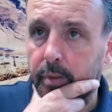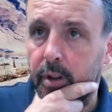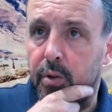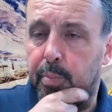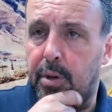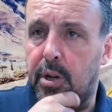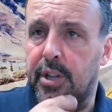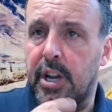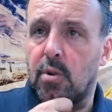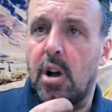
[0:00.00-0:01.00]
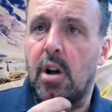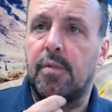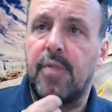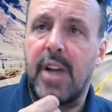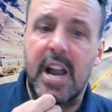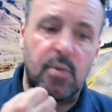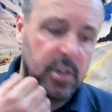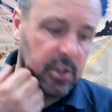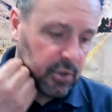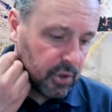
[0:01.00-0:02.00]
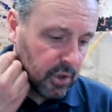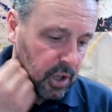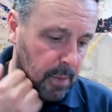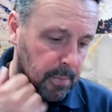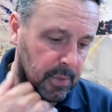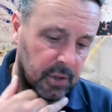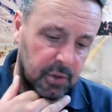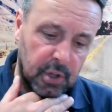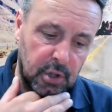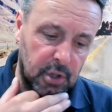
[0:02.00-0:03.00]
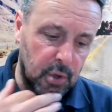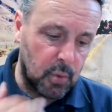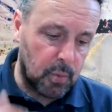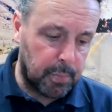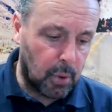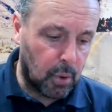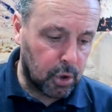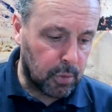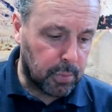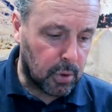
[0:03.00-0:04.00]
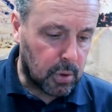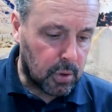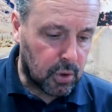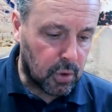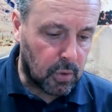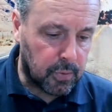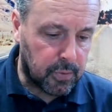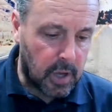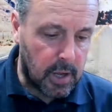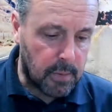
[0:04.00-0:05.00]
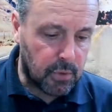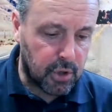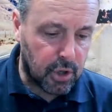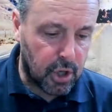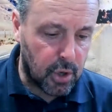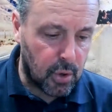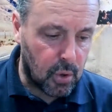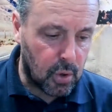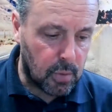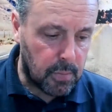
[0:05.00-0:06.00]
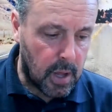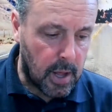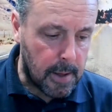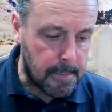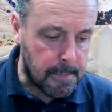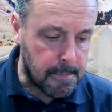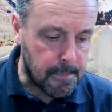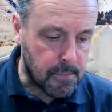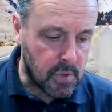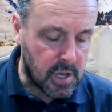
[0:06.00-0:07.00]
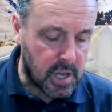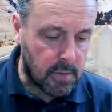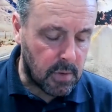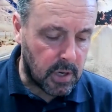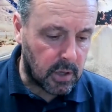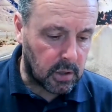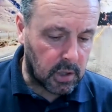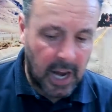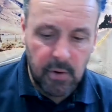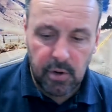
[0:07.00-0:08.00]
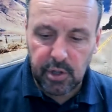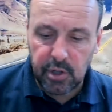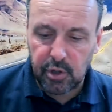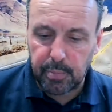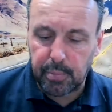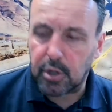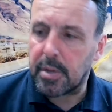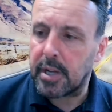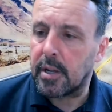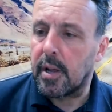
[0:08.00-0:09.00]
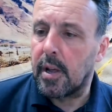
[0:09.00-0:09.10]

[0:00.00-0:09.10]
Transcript: But there are various companies that do portable sort of secure little garages to put them in.